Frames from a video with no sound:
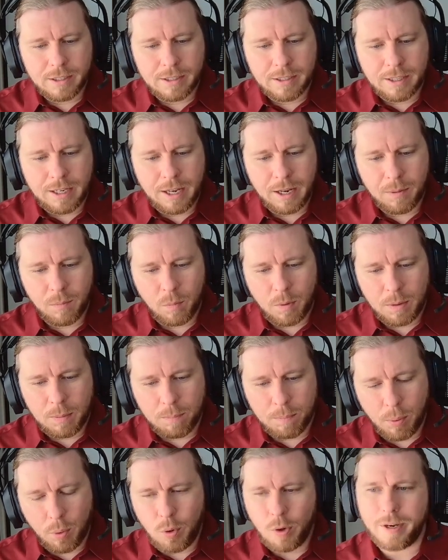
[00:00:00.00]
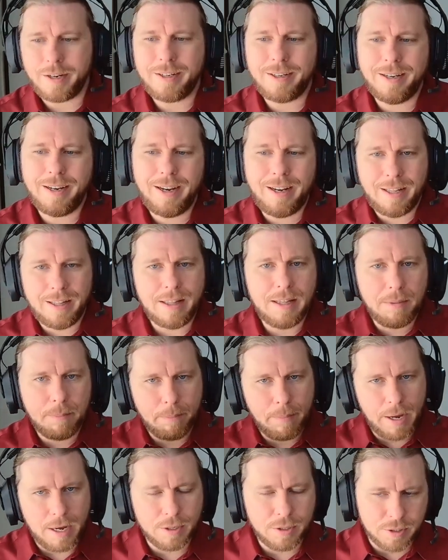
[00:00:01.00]
can we put in the
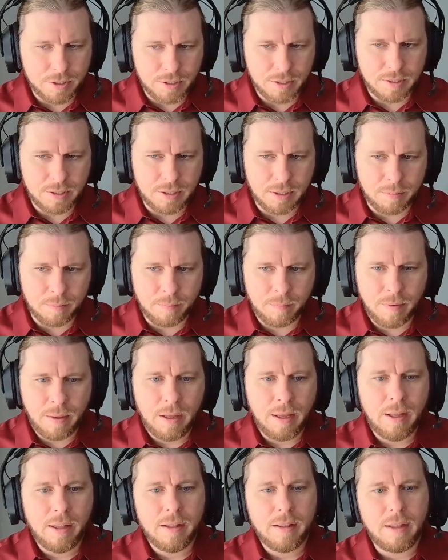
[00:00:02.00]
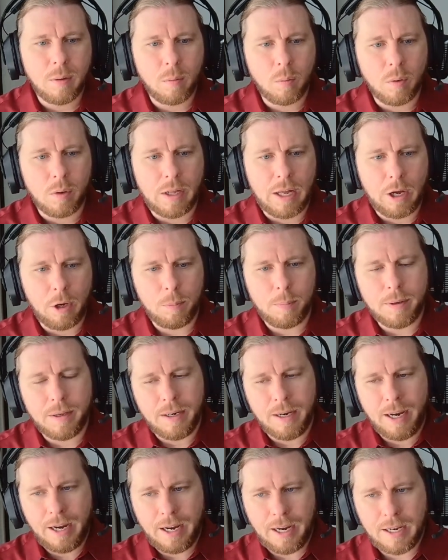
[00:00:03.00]
magic system that will help
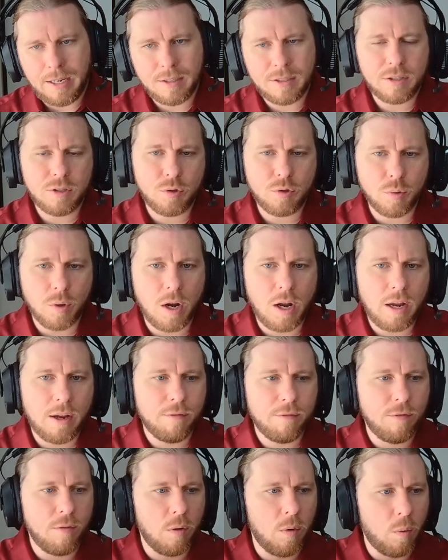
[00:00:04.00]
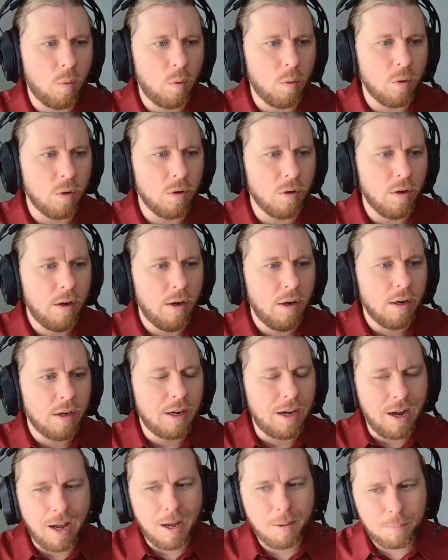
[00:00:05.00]
enhance, drive, or
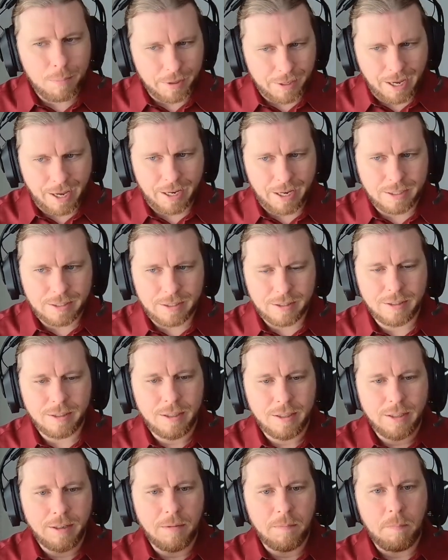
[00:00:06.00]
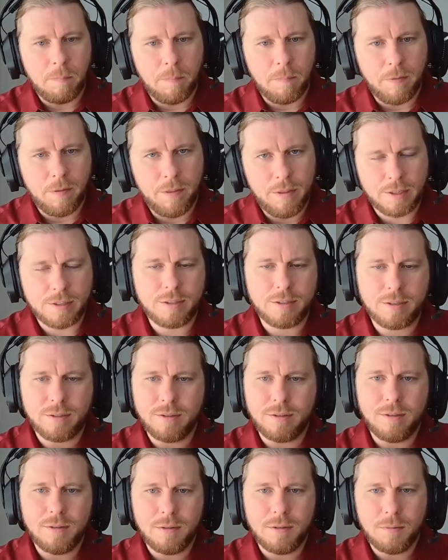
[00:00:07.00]
complicate
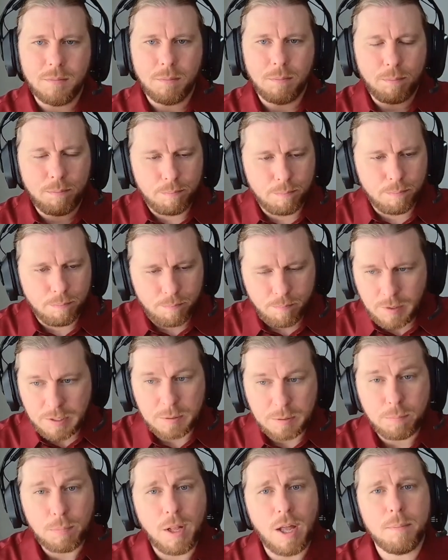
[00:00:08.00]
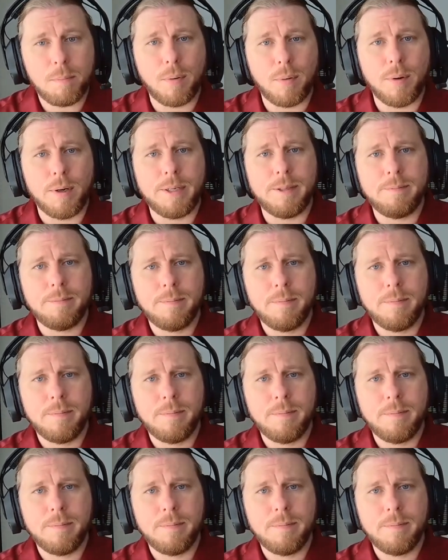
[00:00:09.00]
this plot point?